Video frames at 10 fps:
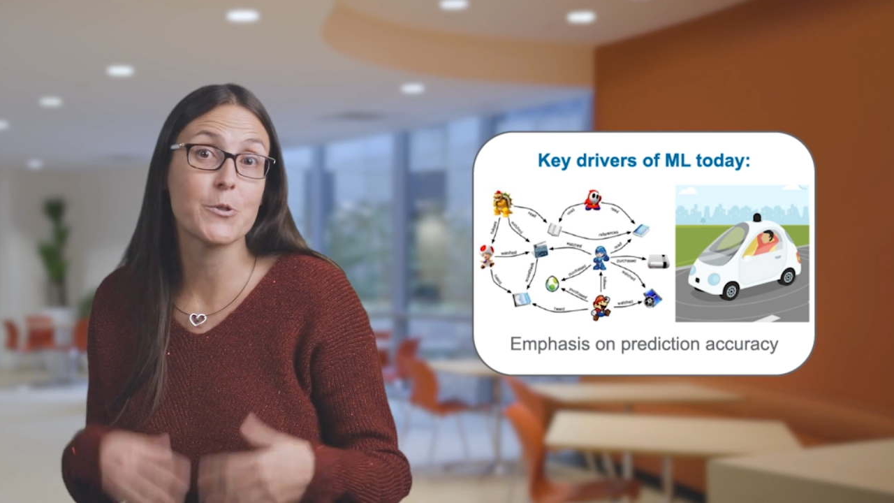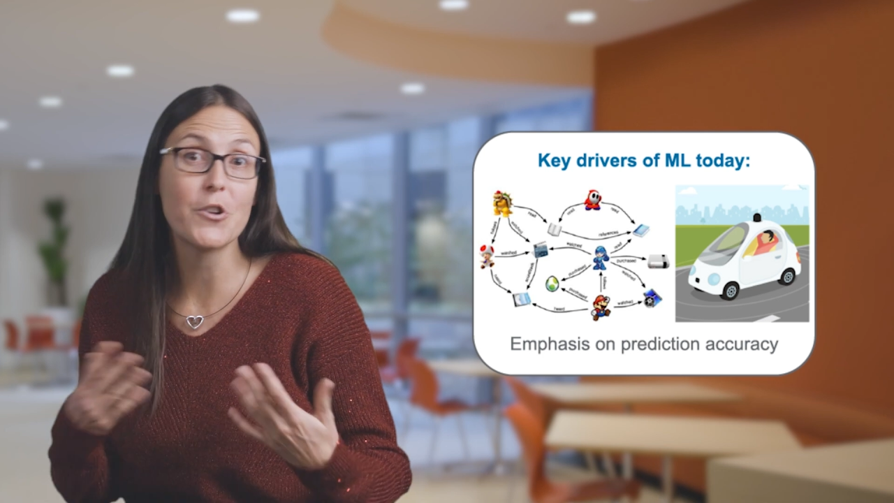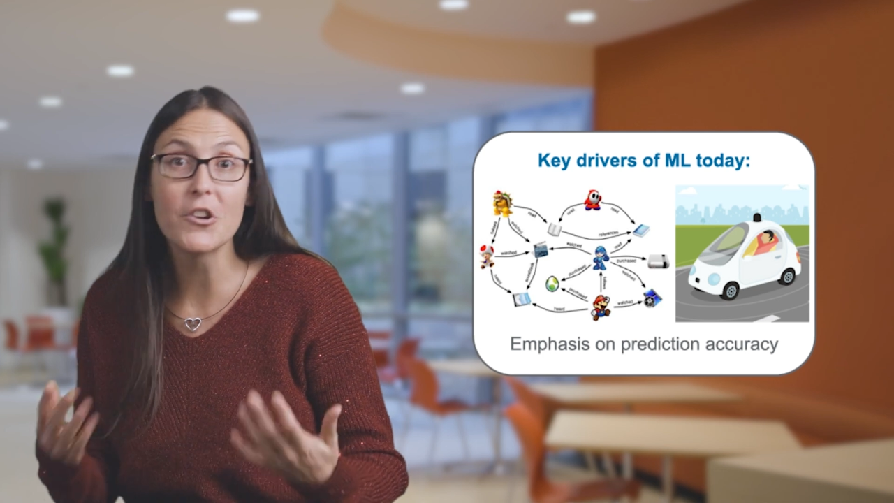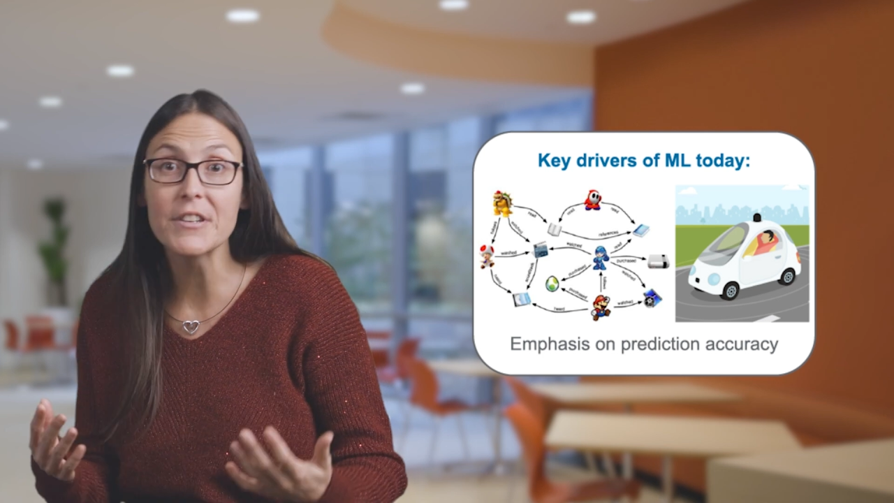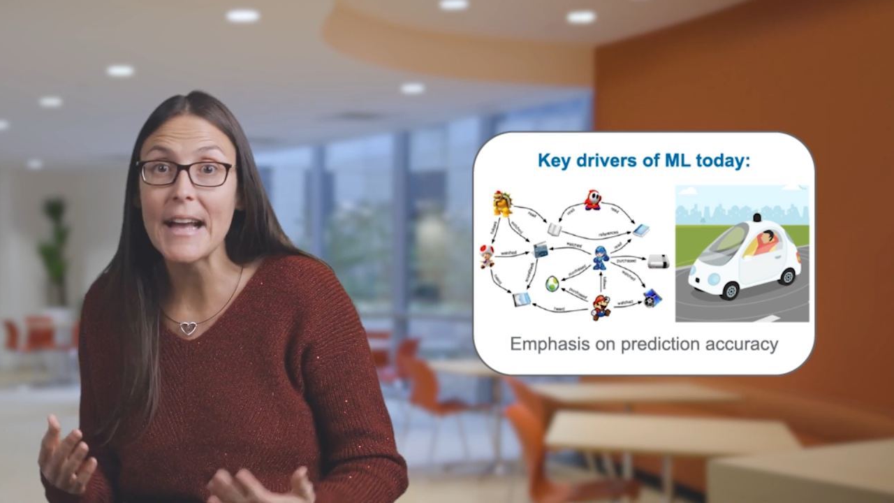
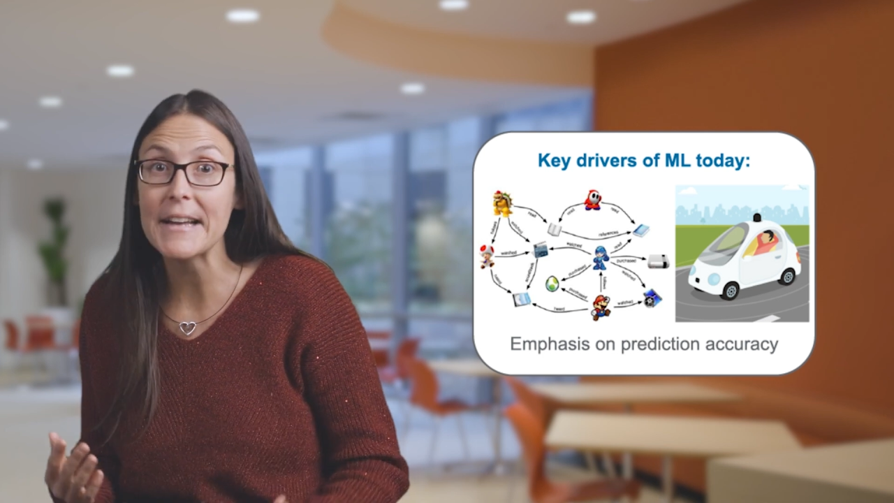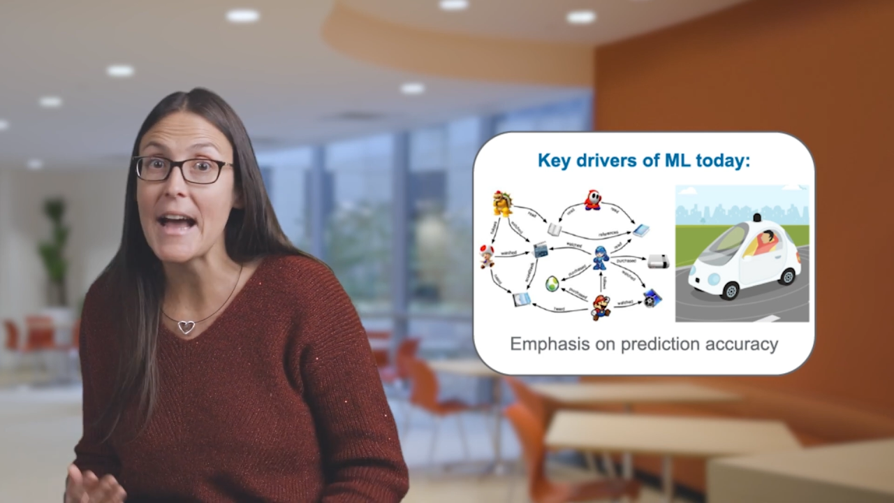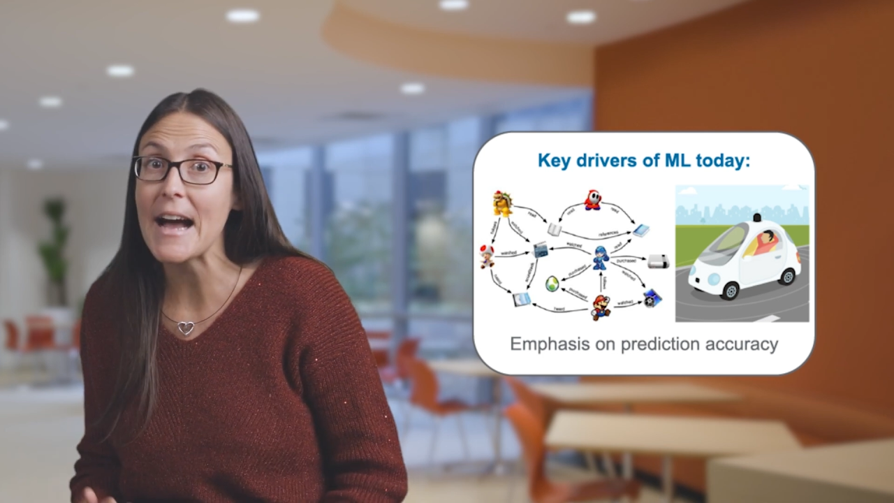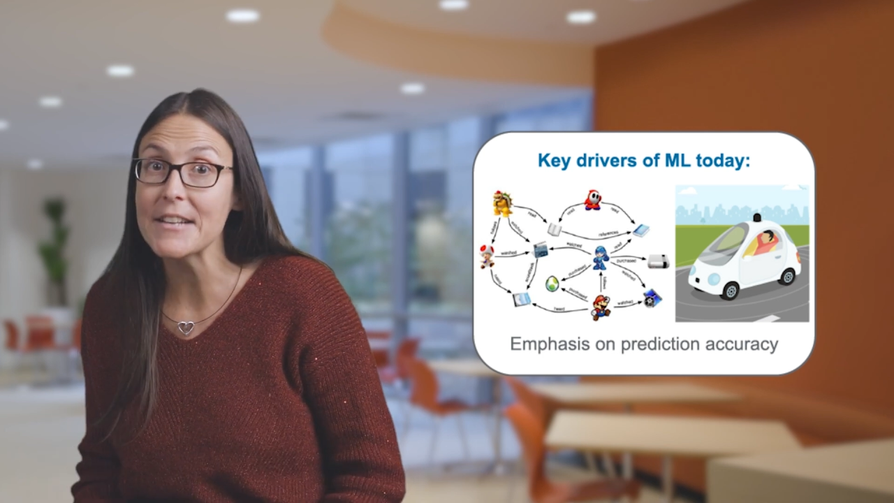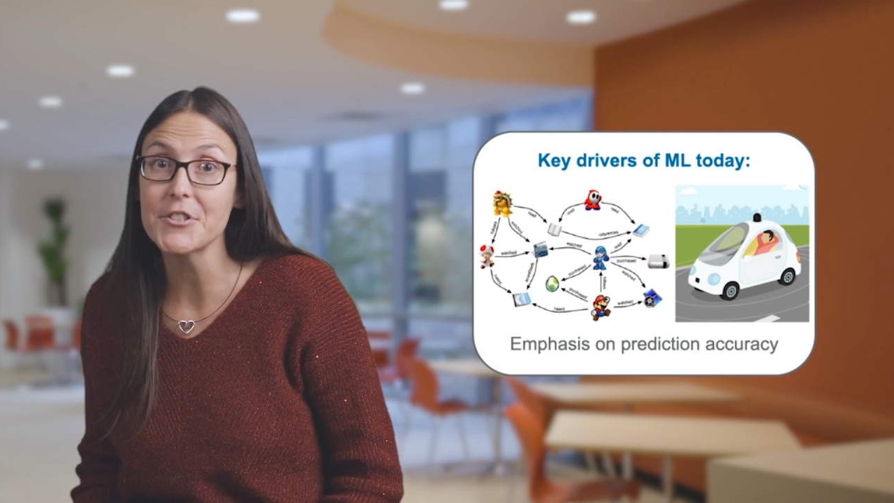or
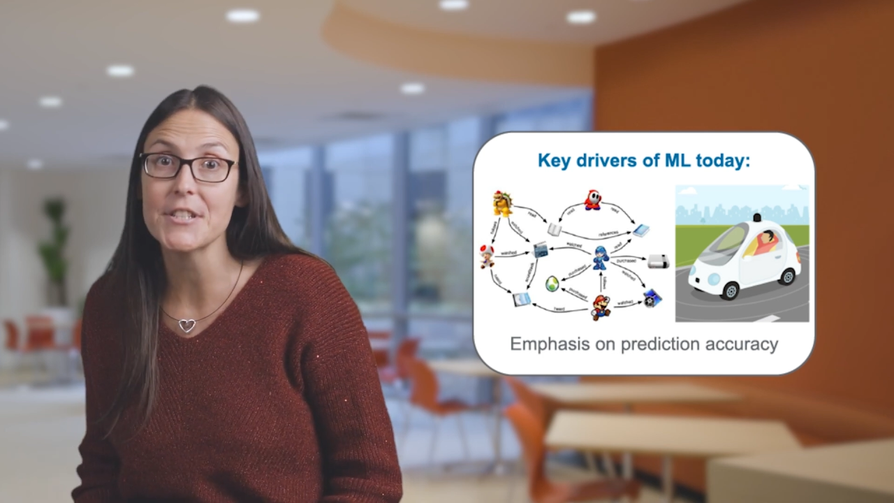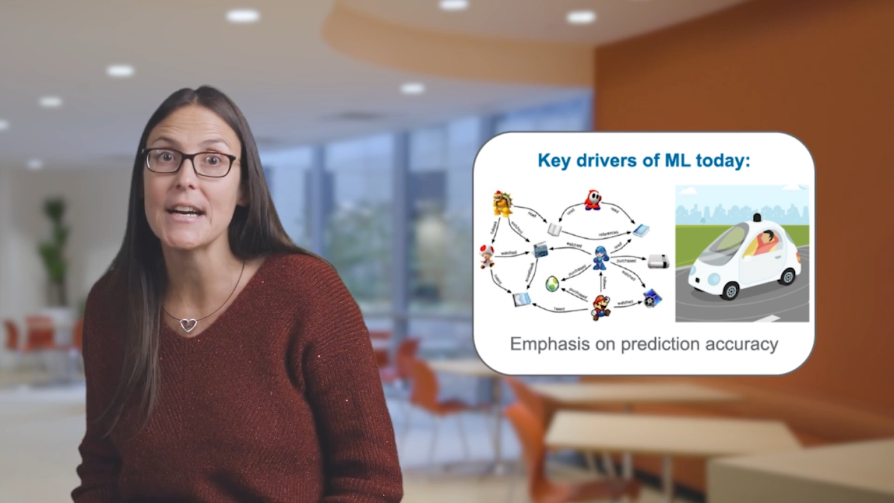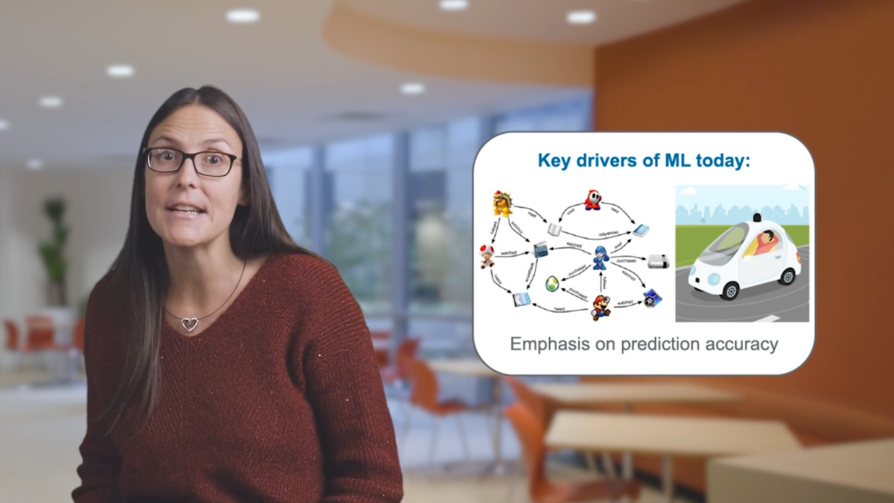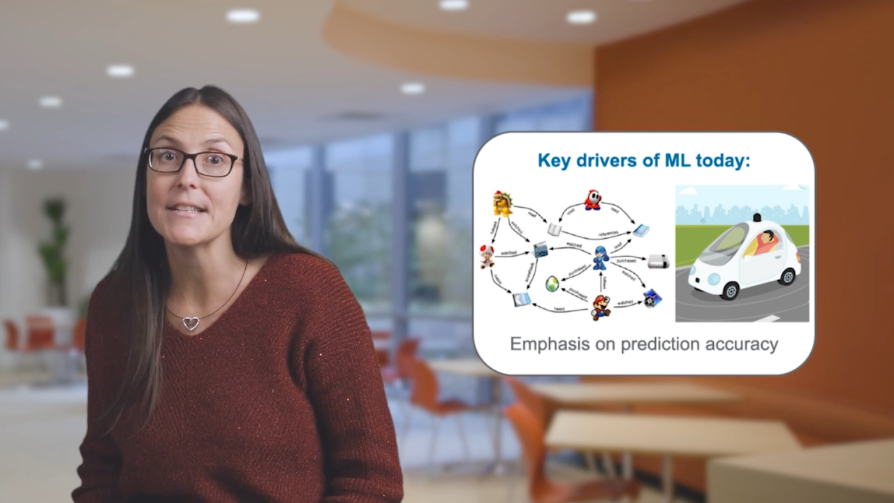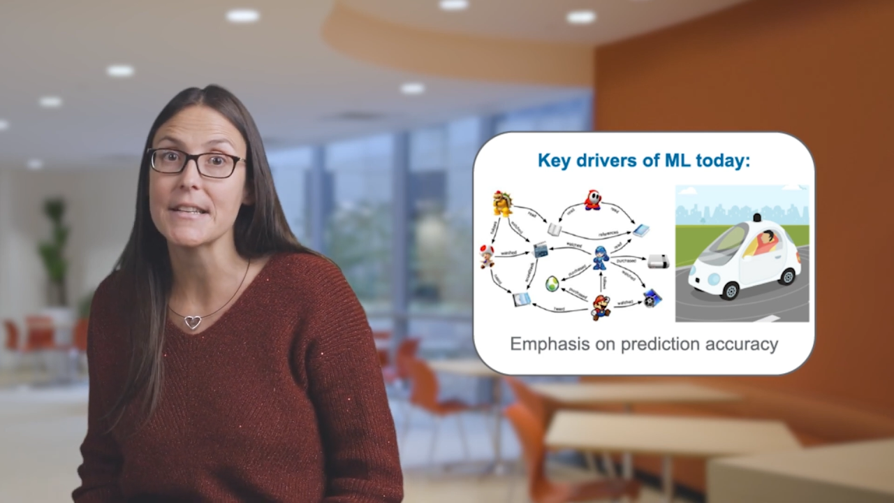online
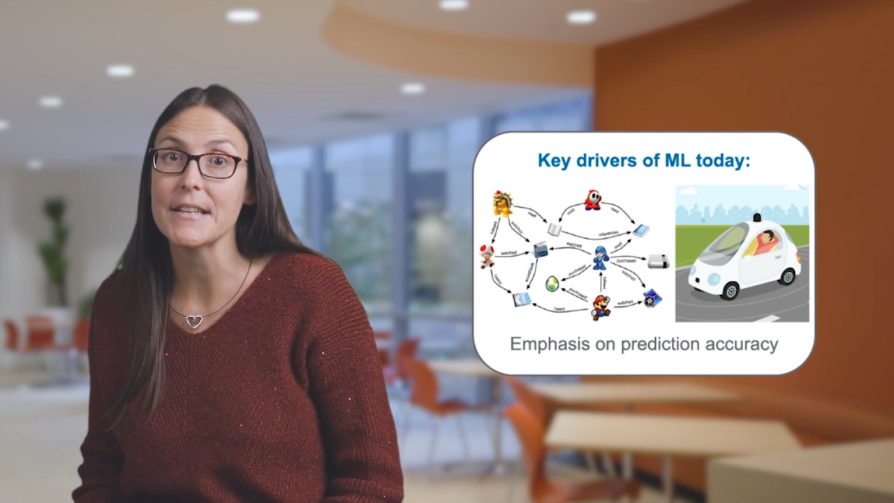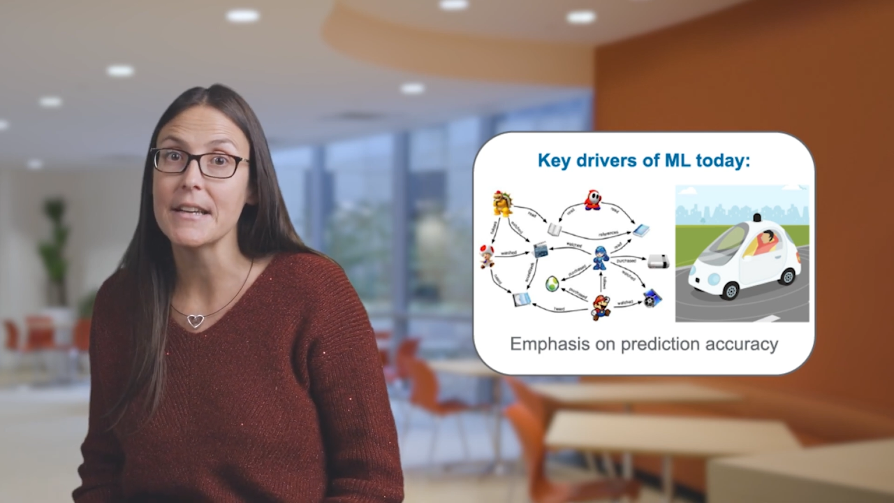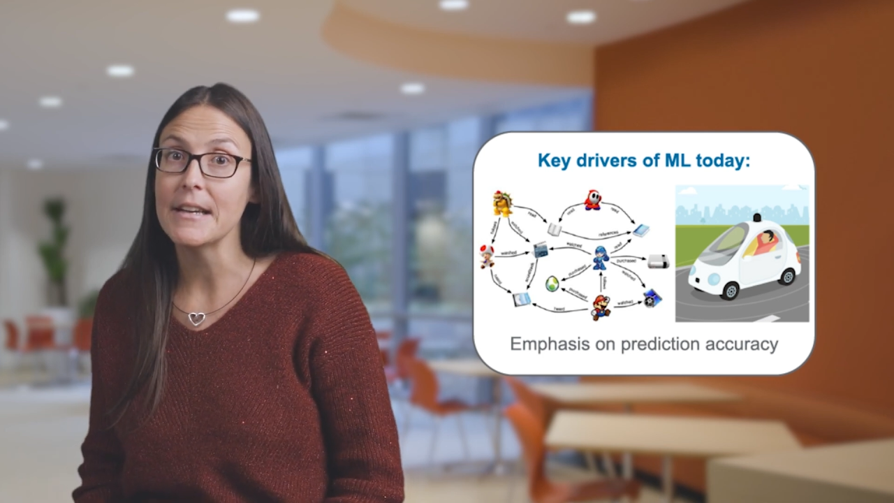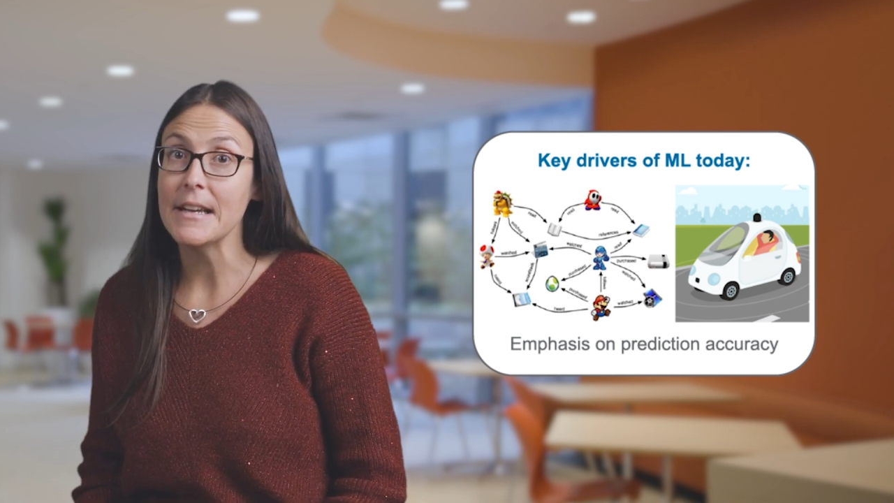advertising,